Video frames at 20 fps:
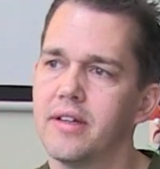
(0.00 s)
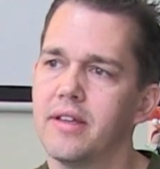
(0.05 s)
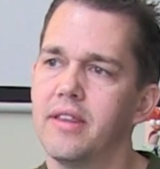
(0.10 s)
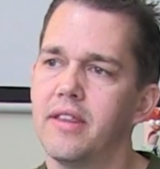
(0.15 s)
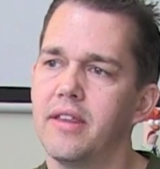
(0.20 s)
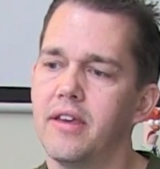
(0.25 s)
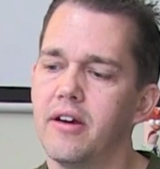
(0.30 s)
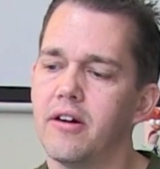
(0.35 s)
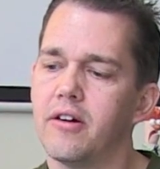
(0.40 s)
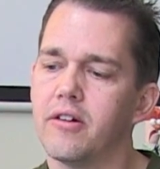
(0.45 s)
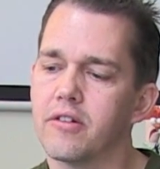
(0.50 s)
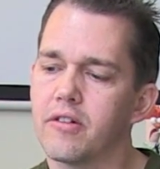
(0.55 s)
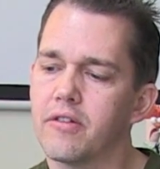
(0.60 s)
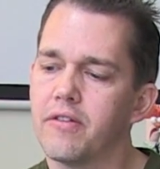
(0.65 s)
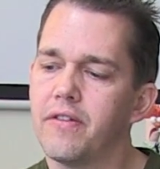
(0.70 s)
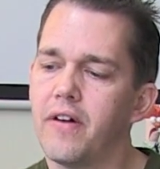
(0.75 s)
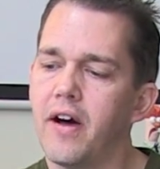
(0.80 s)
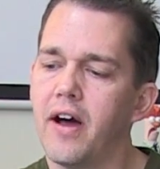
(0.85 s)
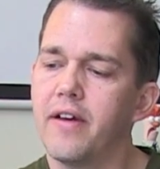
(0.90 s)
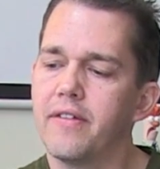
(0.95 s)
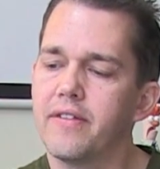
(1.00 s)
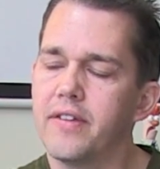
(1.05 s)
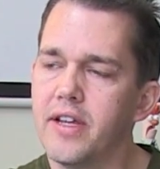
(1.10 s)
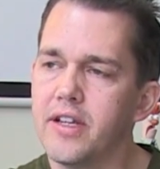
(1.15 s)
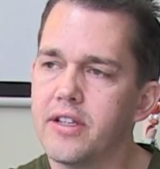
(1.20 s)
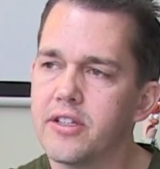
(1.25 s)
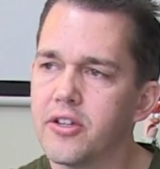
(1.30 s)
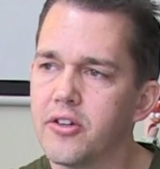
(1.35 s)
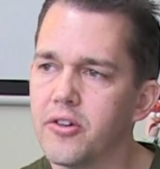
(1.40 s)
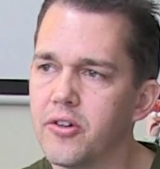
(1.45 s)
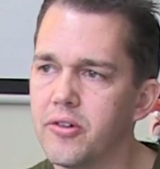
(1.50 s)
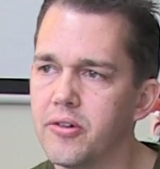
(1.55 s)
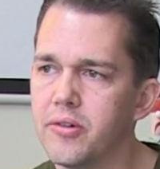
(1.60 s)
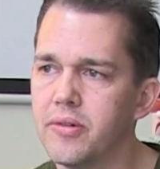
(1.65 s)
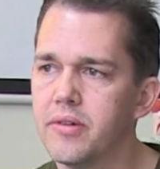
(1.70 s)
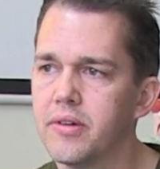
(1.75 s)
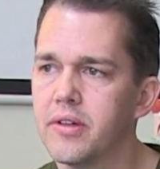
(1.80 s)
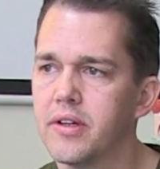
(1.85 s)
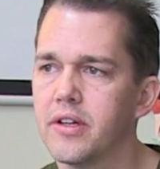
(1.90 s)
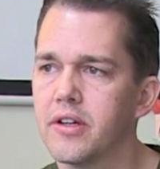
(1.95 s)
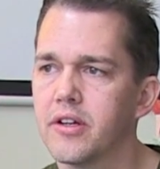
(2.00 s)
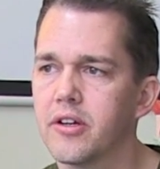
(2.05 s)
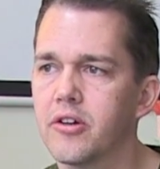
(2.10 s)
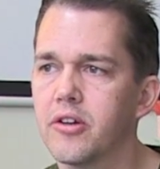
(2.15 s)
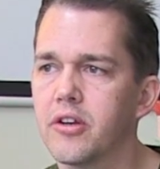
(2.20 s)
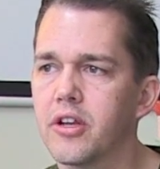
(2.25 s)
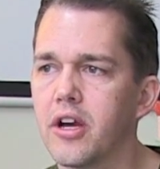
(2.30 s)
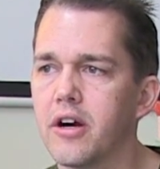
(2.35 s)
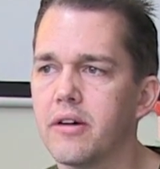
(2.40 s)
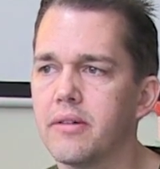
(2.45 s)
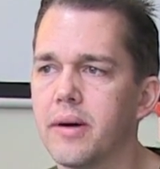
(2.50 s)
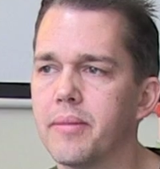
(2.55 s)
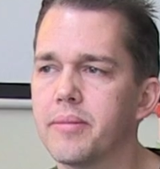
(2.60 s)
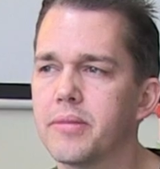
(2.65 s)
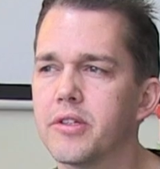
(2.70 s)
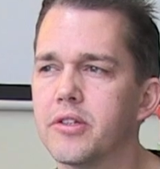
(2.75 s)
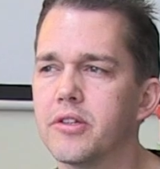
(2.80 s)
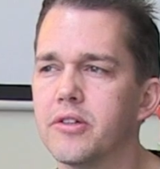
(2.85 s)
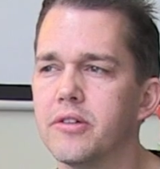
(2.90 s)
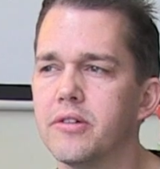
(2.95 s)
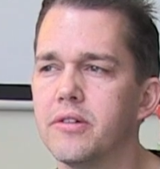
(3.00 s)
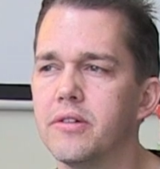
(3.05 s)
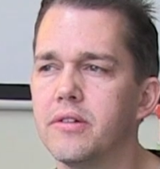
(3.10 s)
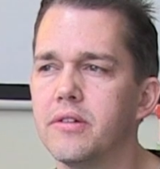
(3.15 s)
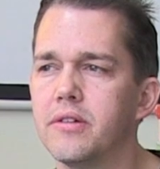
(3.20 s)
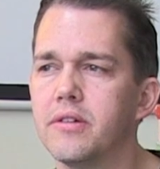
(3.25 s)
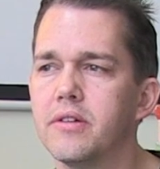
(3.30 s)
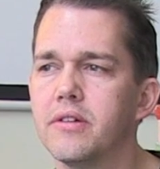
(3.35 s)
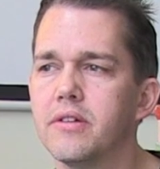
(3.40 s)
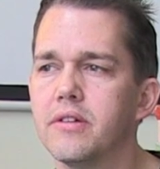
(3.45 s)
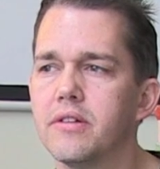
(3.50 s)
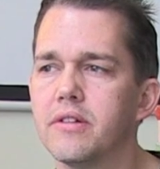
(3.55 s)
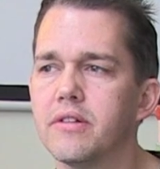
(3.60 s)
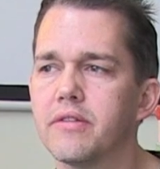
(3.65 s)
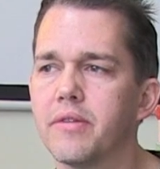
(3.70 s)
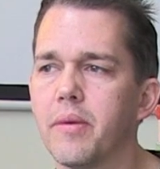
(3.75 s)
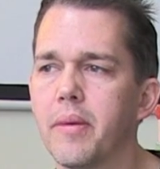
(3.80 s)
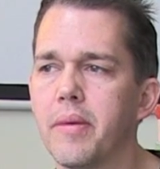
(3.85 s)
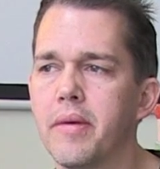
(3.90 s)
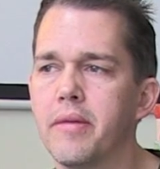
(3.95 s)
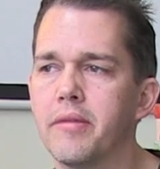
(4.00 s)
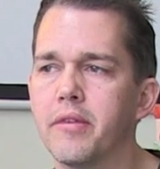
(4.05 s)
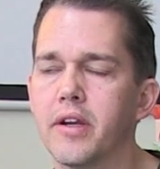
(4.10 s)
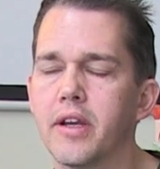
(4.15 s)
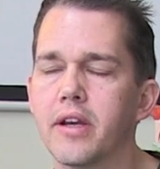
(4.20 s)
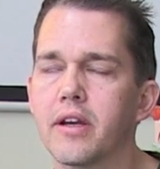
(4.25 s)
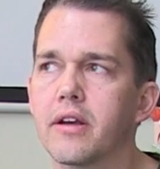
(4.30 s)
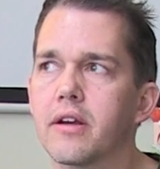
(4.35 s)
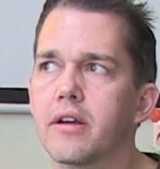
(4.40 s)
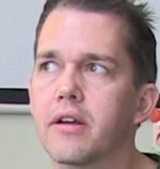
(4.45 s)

The old 5D2 could go up to, from memory,